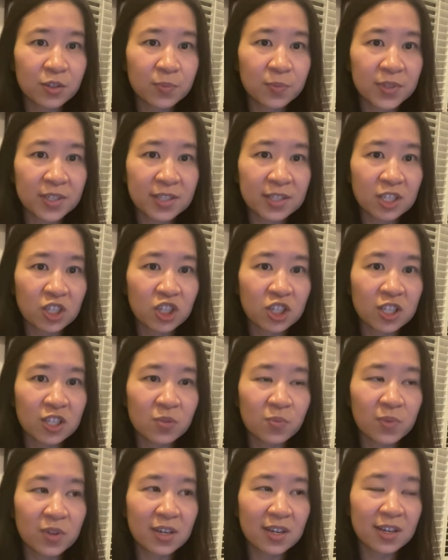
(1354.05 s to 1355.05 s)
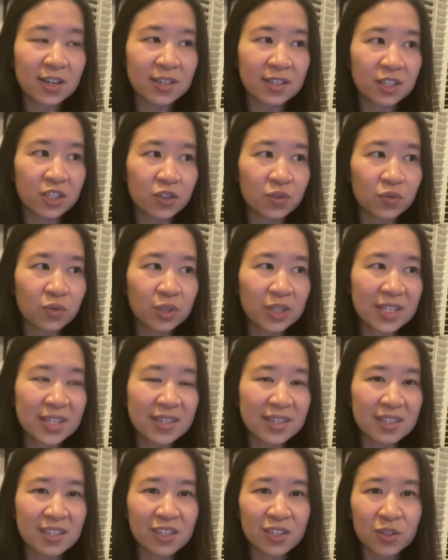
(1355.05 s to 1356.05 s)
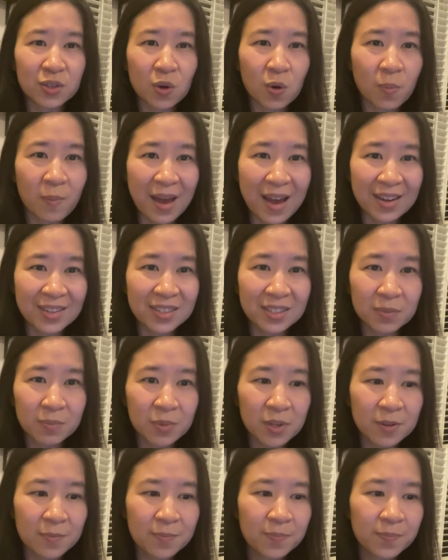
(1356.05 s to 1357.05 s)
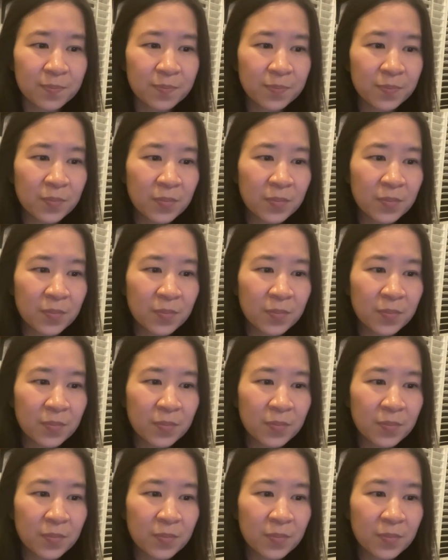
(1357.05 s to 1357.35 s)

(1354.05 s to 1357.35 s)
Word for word: positions because there really is no maximum.